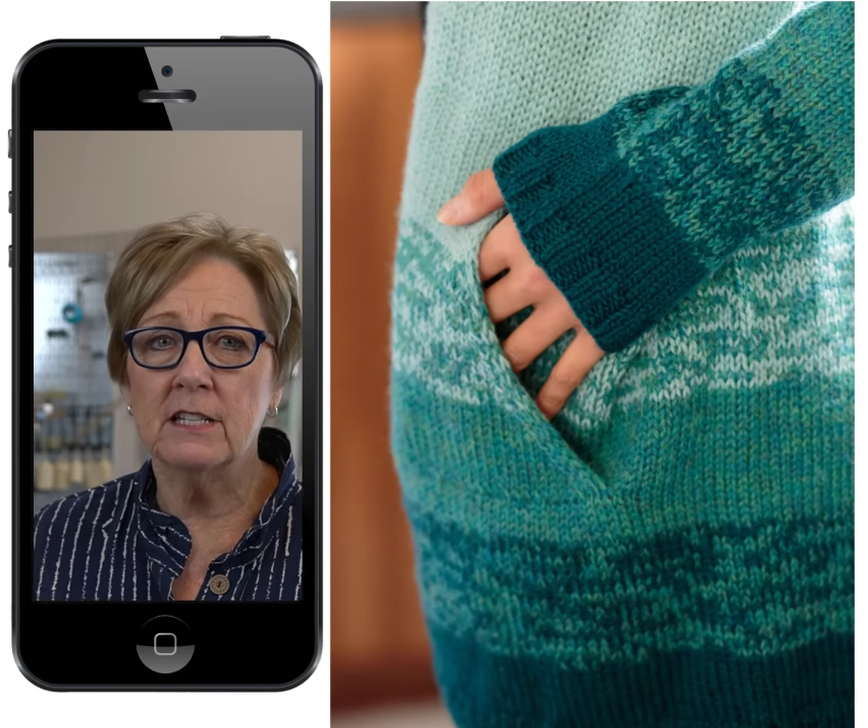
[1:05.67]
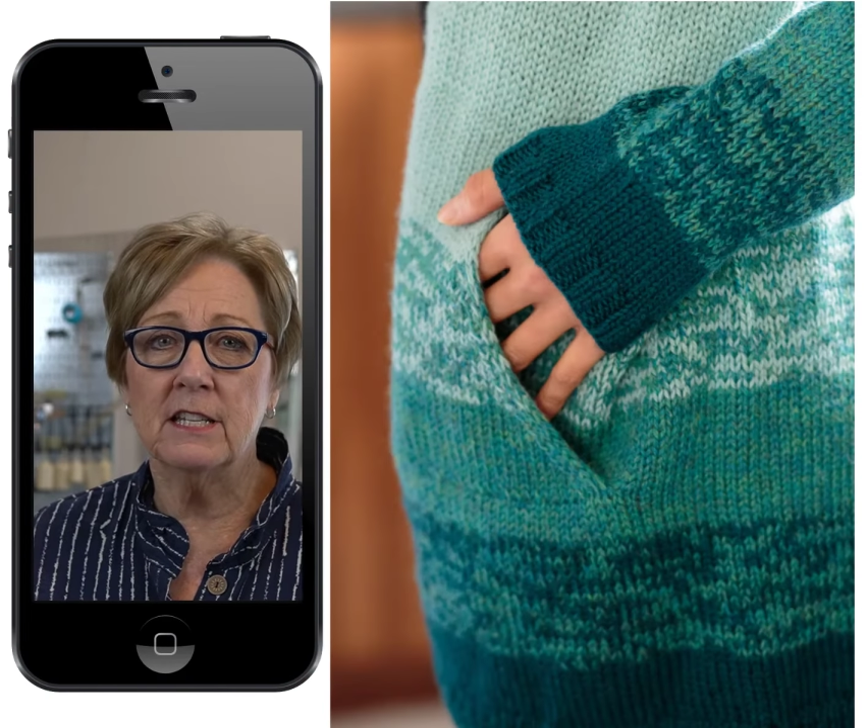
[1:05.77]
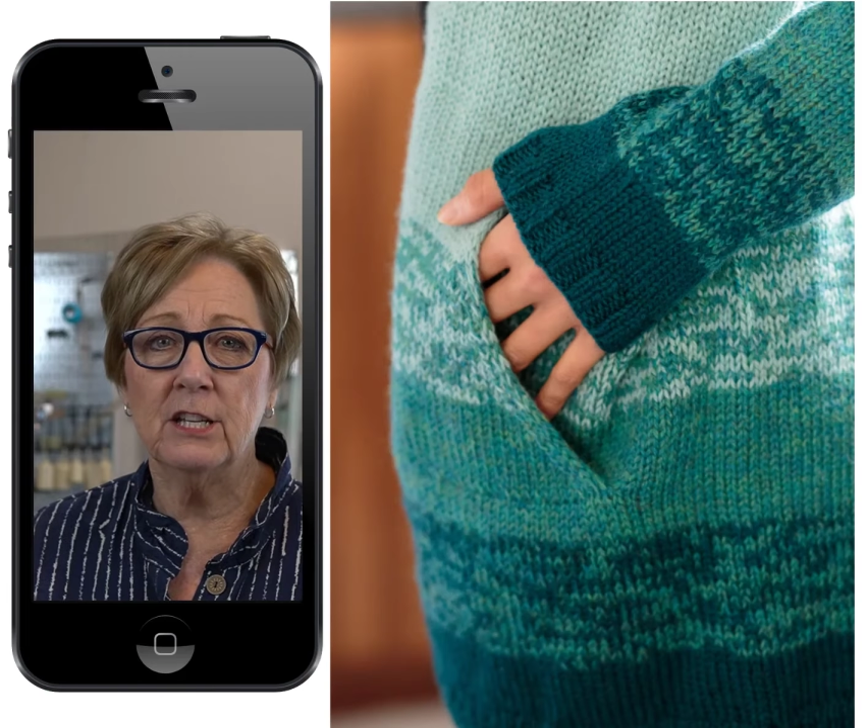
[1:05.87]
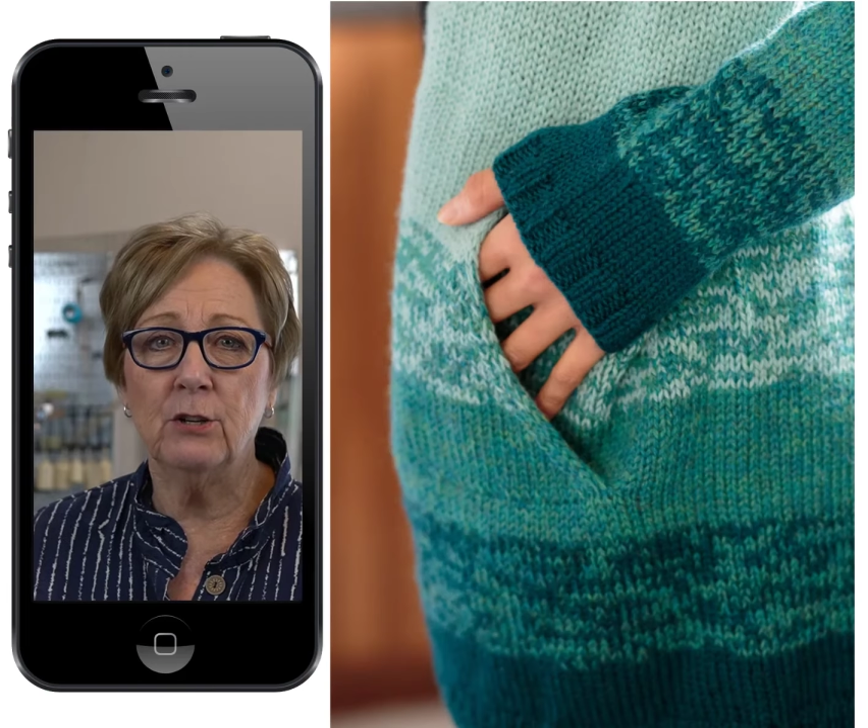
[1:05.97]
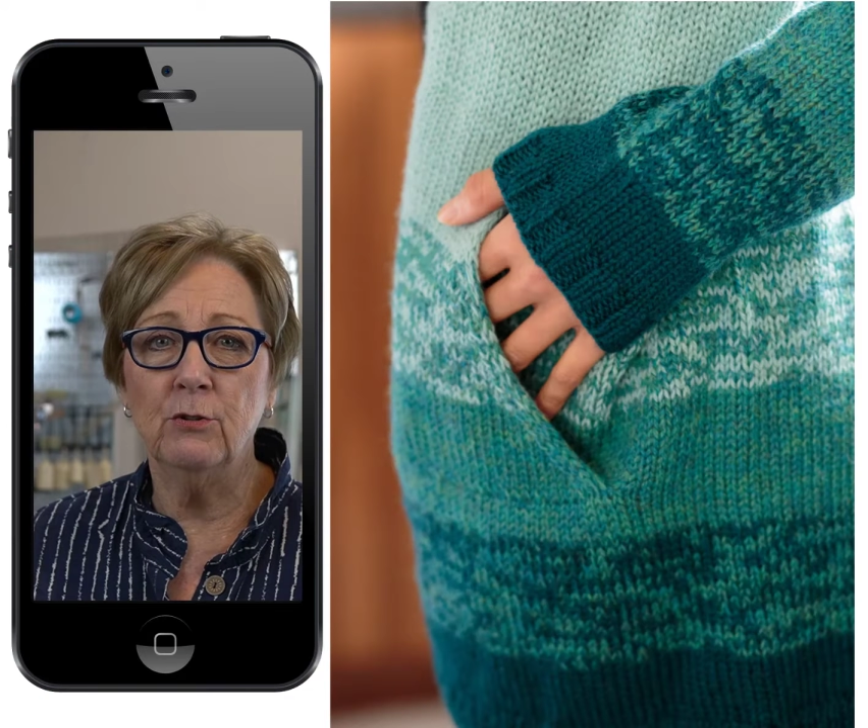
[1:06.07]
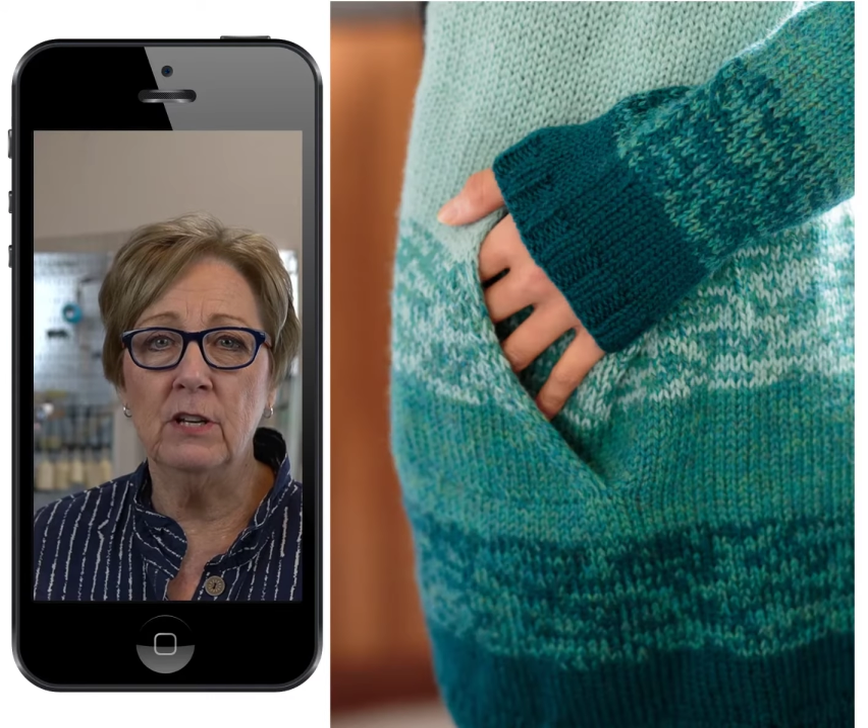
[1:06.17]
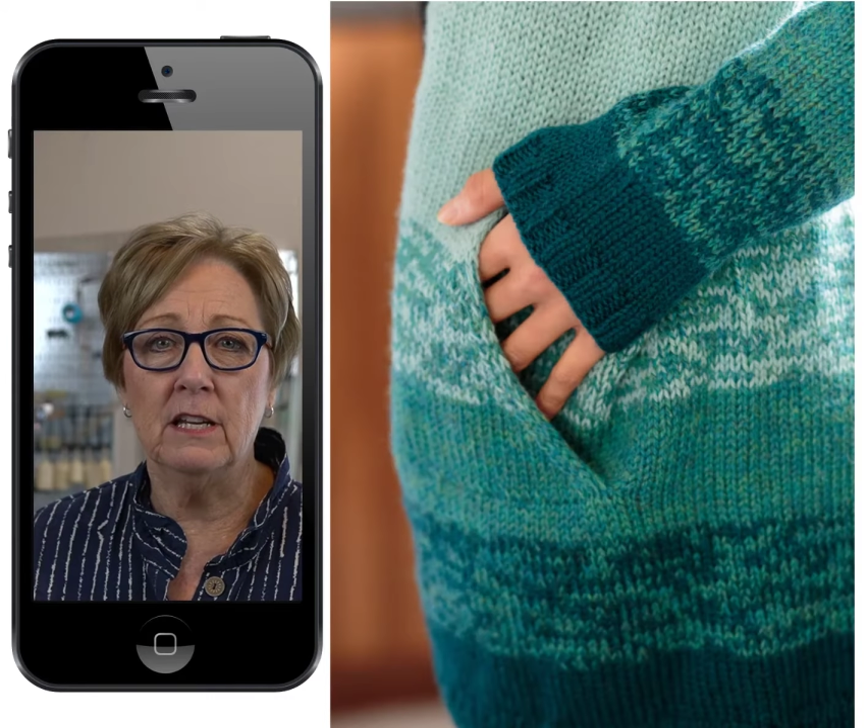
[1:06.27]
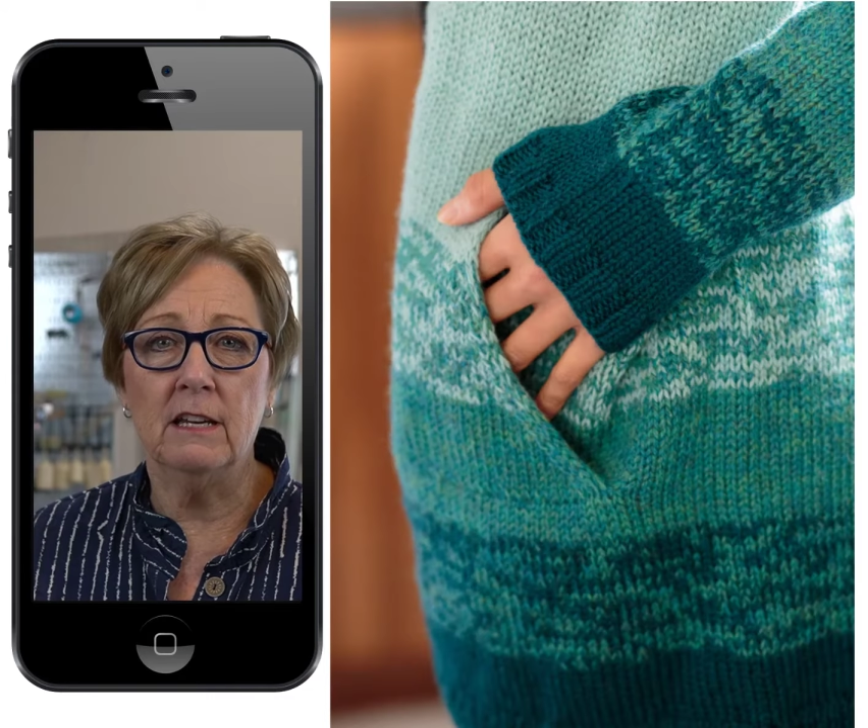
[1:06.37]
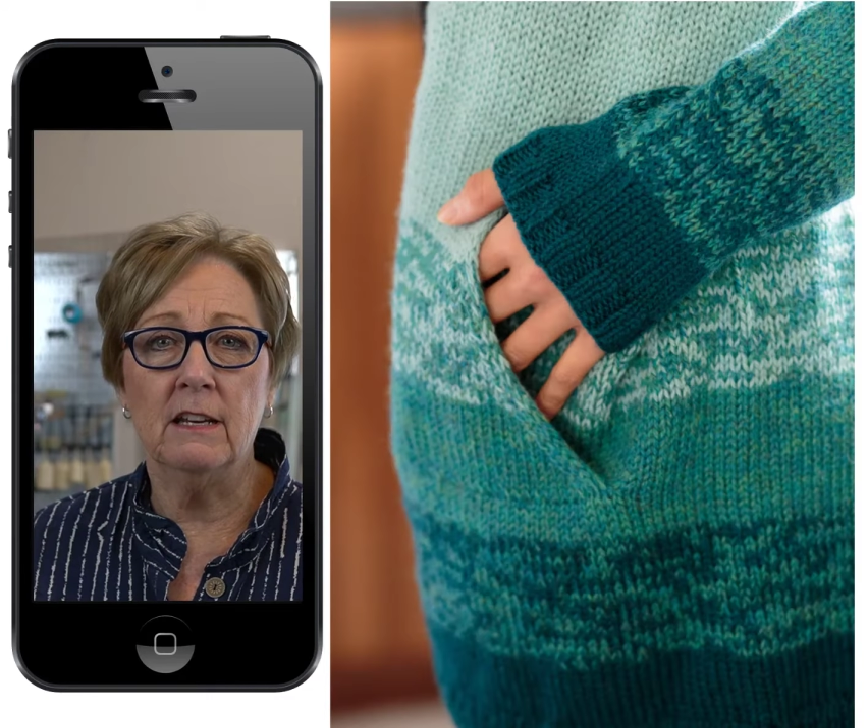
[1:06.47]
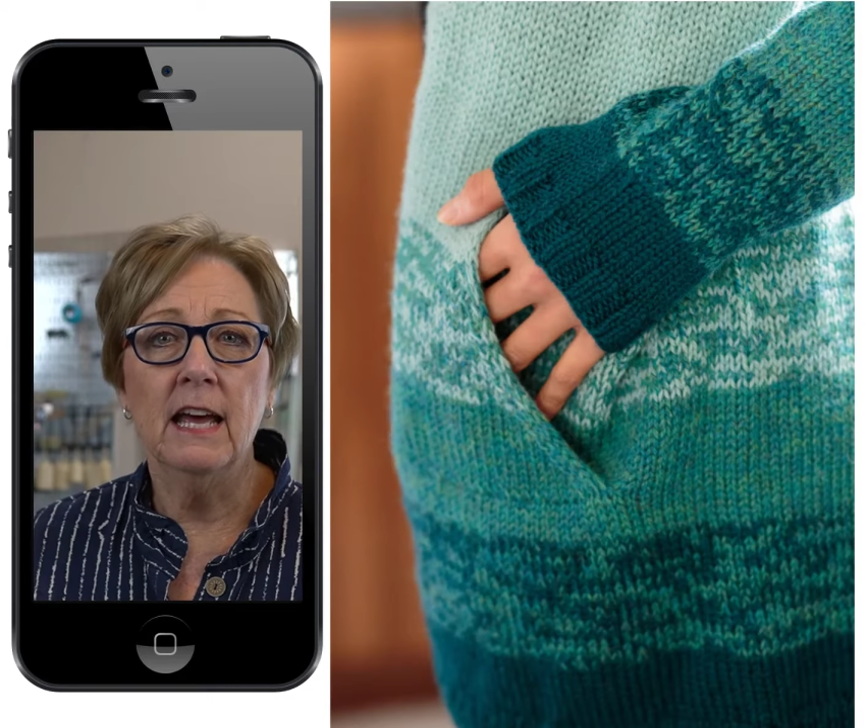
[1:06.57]
that you
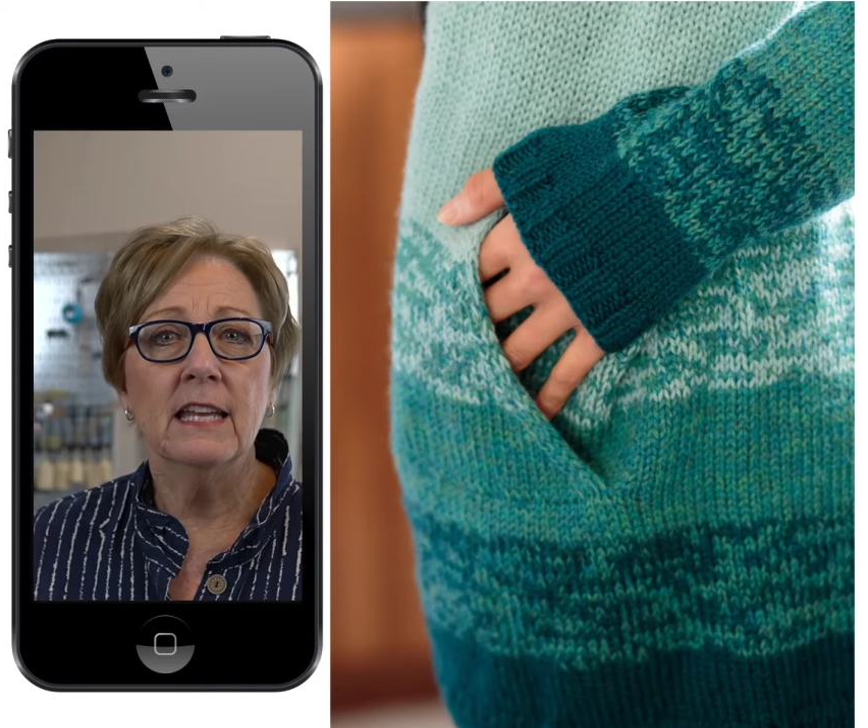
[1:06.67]
need